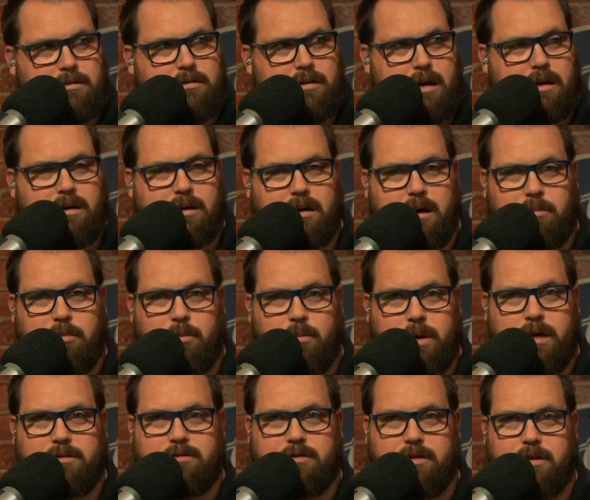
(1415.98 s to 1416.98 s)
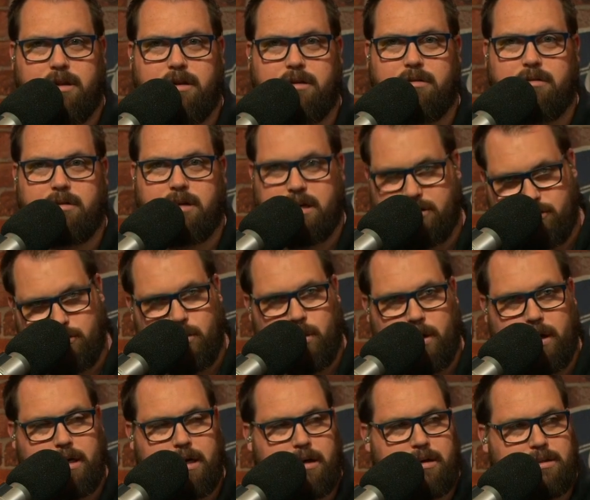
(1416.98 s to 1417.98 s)
take a couple weeks, and then get
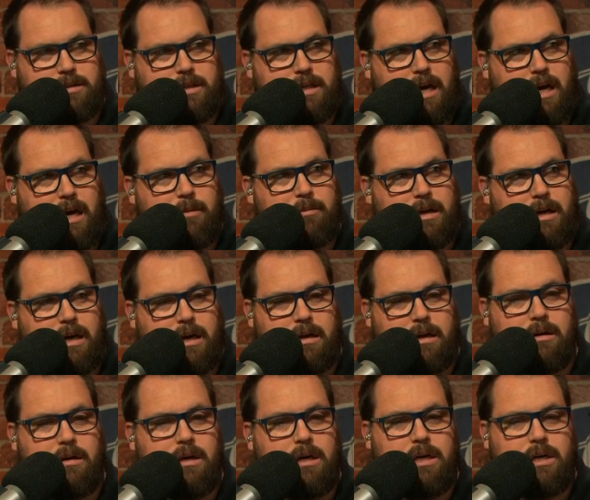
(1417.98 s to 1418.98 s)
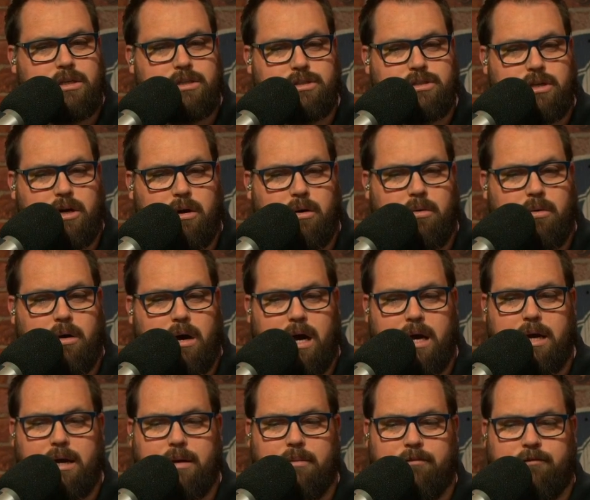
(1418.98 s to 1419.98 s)
20 carries a game again. So
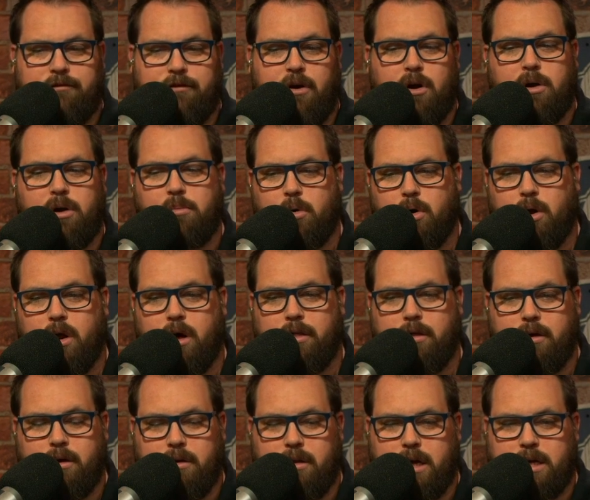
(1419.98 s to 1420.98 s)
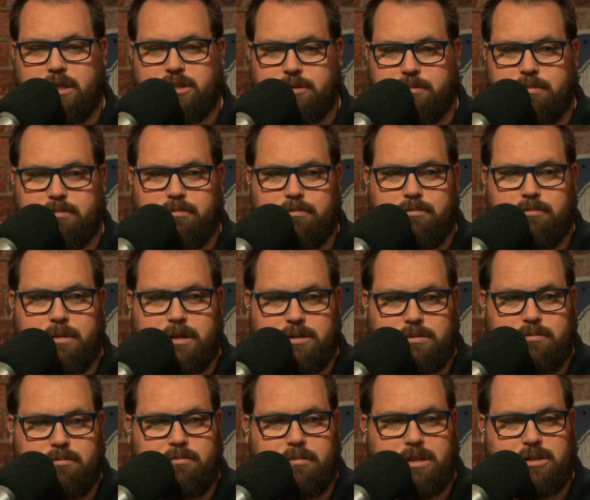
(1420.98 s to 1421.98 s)
I am far more on the Elijah M
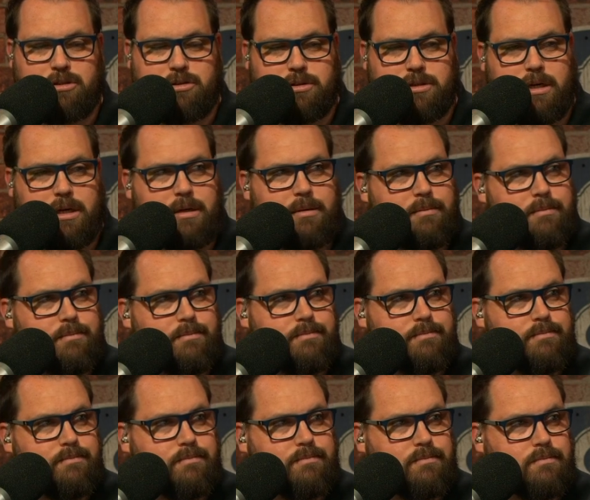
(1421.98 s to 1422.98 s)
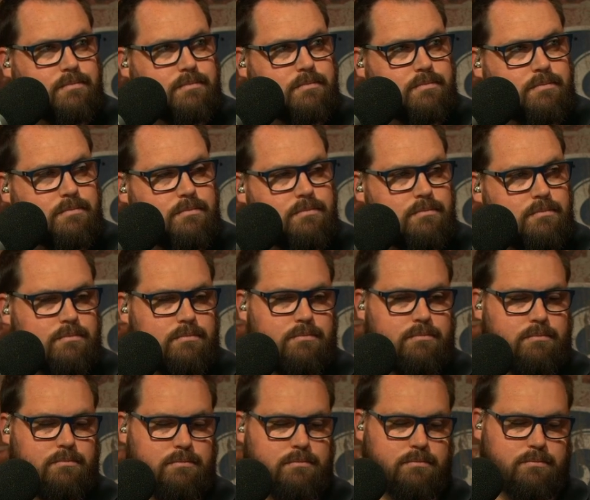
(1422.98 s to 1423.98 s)
Mitchell side. I have
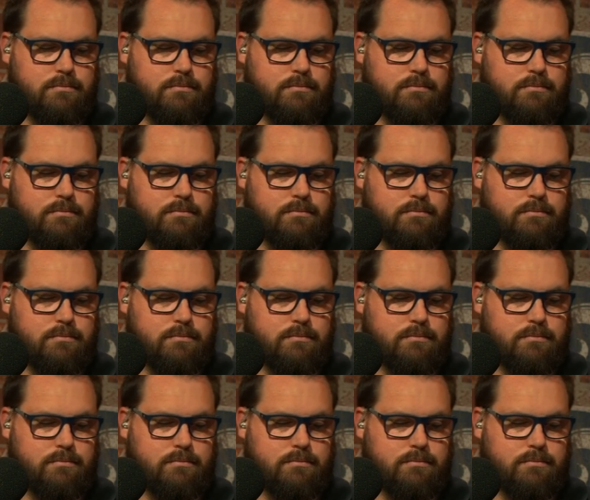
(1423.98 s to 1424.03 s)
Mitchell